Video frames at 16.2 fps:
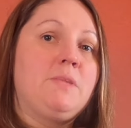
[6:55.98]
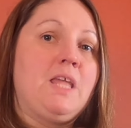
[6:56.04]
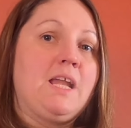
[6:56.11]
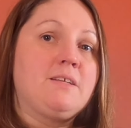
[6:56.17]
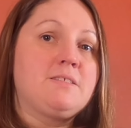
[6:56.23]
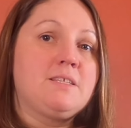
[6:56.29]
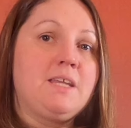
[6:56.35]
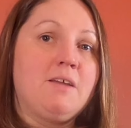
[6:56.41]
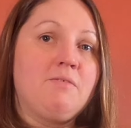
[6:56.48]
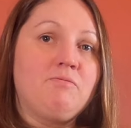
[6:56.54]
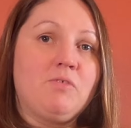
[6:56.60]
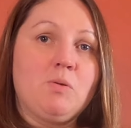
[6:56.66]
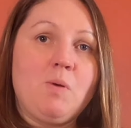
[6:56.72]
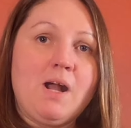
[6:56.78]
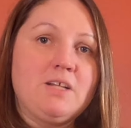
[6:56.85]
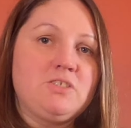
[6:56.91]
Thanks again
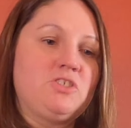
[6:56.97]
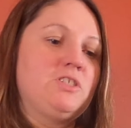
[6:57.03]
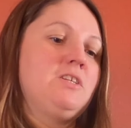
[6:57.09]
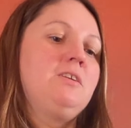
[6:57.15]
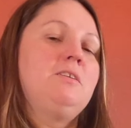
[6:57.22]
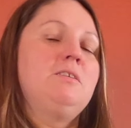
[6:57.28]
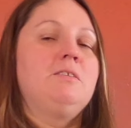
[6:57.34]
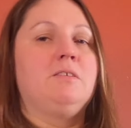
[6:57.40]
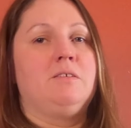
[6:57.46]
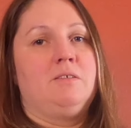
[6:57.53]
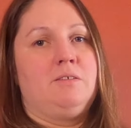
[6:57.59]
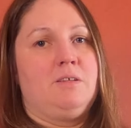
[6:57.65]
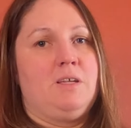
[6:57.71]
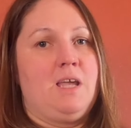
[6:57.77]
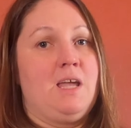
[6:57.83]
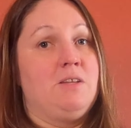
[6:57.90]
for watching,
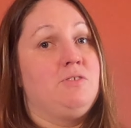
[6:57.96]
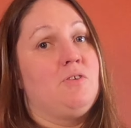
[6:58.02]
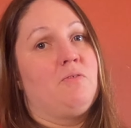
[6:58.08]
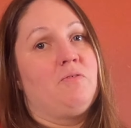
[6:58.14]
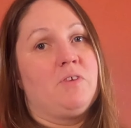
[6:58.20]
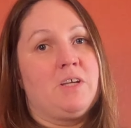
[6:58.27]
and don't